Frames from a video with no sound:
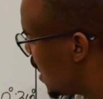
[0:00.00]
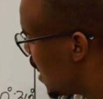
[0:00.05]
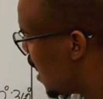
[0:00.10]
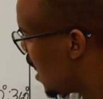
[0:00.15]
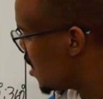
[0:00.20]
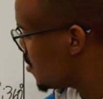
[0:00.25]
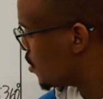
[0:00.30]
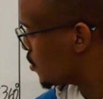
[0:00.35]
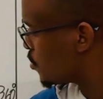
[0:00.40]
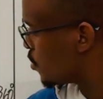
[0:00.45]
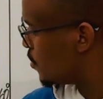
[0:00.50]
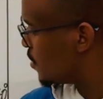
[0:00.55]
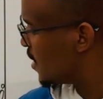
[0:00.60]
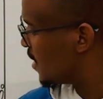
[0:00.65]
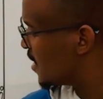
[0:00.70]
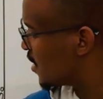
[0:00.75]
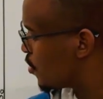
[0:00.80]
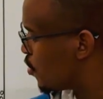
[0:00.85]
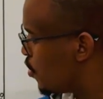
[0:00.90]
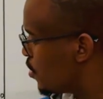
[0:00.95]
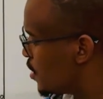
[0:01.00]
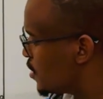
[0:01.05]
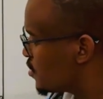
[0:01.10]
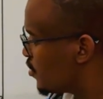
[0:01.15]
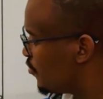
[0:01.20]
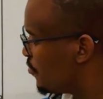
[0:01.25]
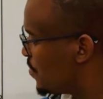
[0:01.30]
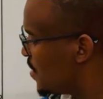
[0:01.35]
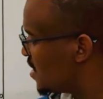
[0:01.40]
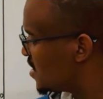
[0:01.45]
And you're told that the coordinates
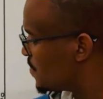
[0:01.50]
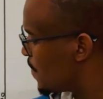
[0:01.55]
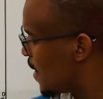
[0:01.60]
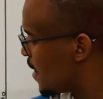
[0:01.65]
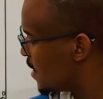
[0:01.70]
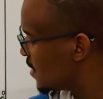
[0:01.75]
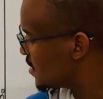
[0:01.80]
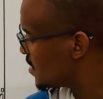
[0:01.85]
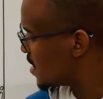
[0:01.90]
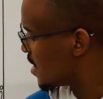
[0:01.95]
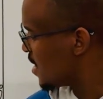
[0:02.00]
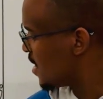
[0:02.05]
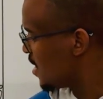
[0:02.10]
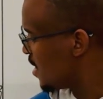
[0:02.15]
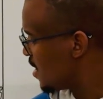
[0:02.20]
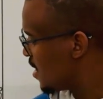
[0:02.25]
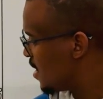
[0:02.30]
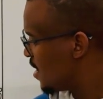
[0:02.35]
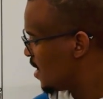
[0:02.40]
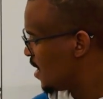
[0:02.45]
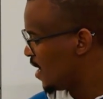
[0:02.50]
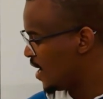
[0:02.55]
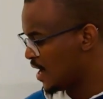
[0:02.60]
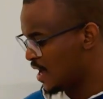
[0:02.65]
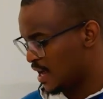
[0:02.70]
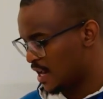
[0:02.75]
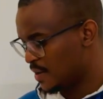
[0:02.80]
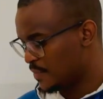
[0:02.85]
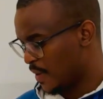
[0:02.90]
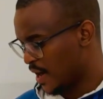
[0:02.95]
of P is -3
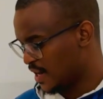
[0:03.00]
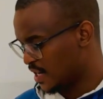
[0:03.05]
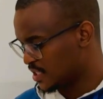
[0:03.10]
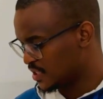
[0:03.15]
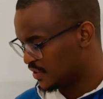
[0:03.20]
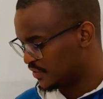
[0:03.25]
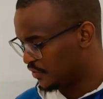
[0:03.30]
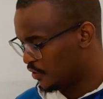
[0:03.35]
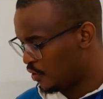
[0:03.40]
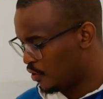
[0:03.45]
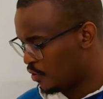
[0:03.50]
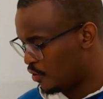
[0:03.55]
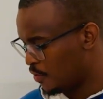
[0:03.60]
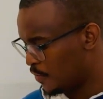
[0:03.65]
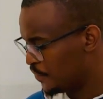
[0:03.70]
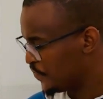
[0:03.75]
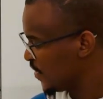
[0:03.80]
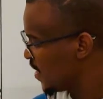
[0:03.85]
and -4.